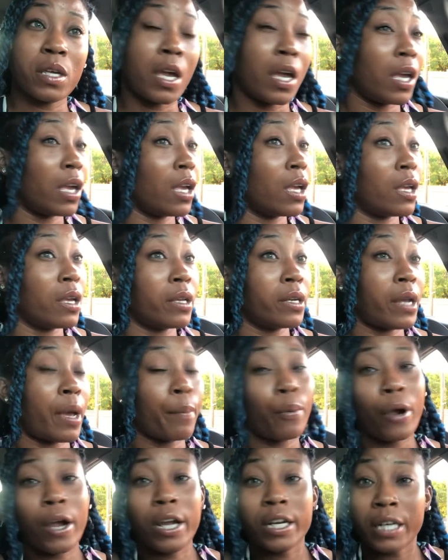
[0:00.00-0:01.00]
And I
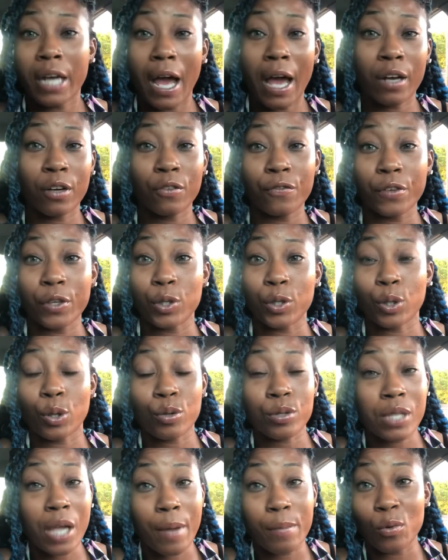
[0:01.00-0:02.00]
pray that I don't feel no
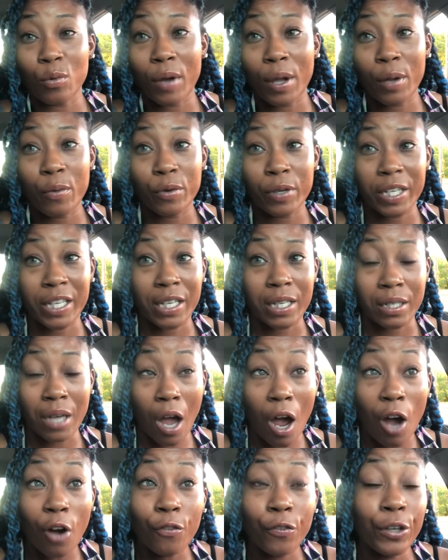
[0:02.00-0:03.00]
type of way when getting
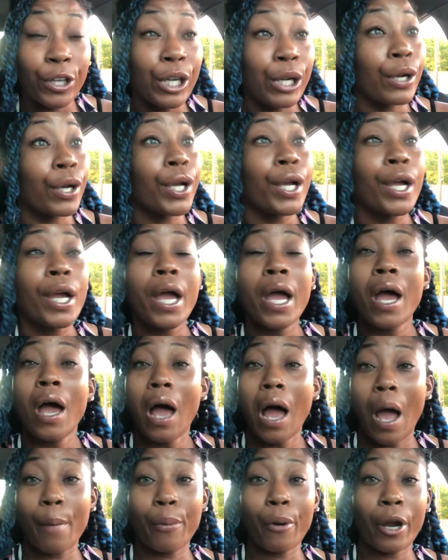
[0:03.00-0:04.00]
off here.
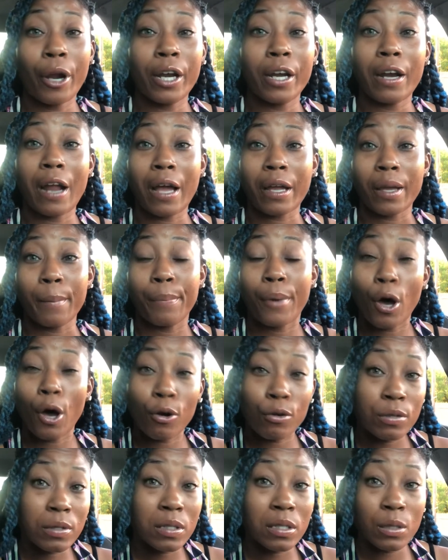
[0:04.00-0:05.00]
I pray that I can
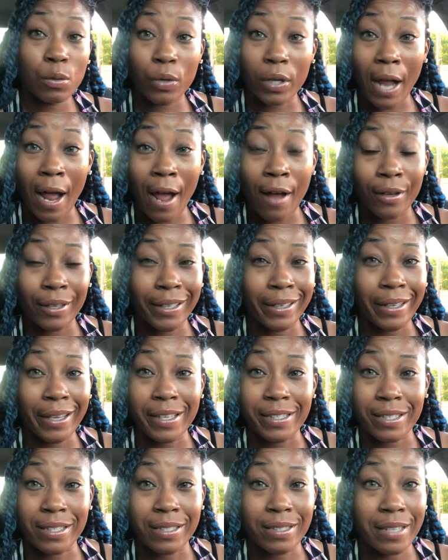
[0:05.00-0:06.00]
post it without any
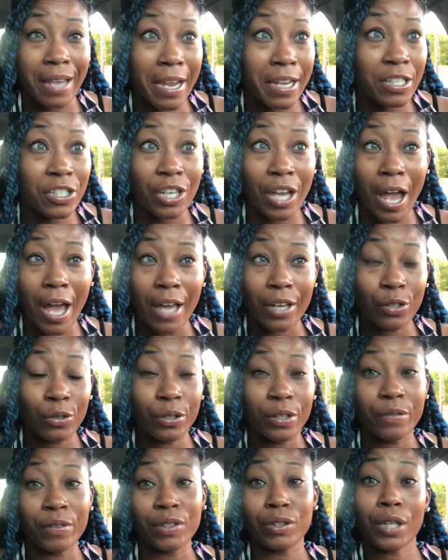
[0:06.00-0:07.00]
hesitation. I don't
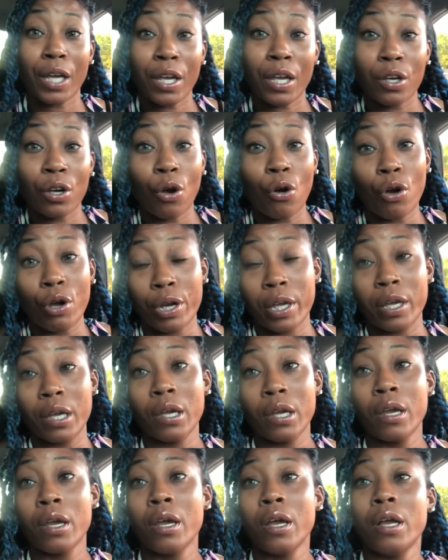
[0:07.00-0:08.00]
even think on it.
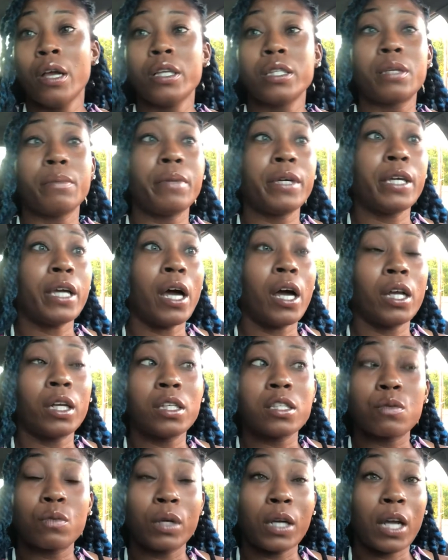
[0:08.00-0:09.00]
To be
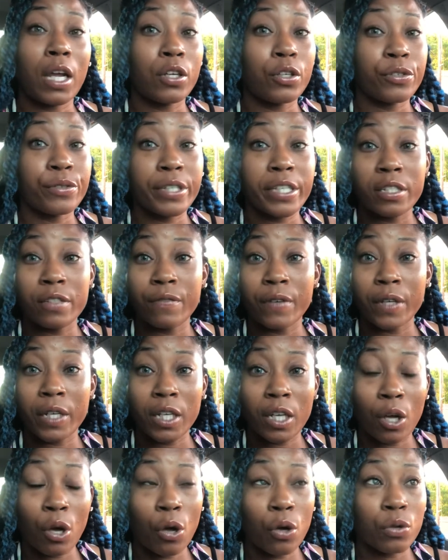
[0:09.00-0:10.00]
honest, when I do these
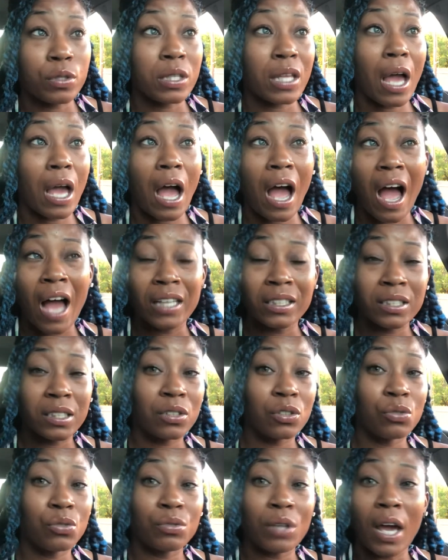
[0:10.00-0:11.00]
videos, I
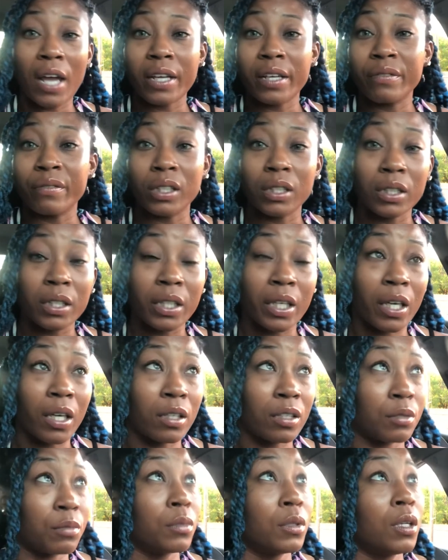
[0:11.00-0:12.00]
just do not even look at
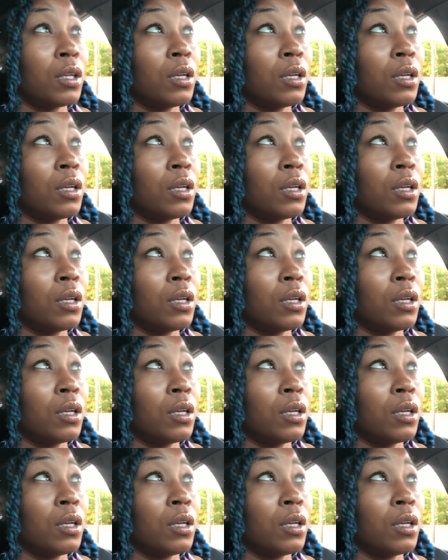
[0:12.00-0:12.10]
them.